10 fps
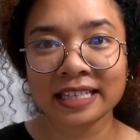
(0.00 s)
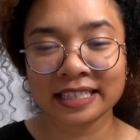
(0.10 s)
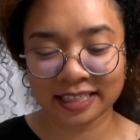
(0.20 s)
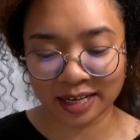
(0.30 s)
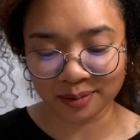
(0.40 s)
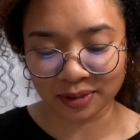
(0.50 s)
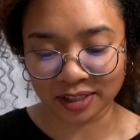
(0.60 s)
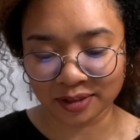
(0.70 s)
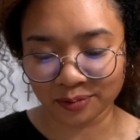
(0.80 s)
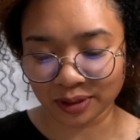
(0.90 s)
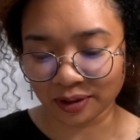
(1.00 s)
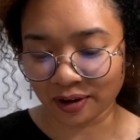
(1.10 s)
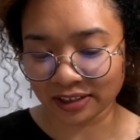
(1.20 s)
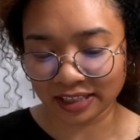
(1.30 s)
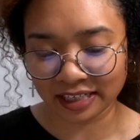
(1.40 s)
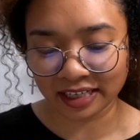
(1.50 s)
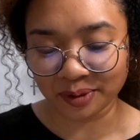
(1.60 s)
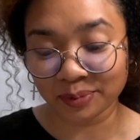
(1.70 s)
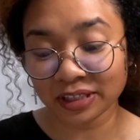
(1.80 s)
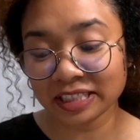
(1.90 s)
statement regarding
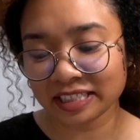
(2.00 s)
the bridge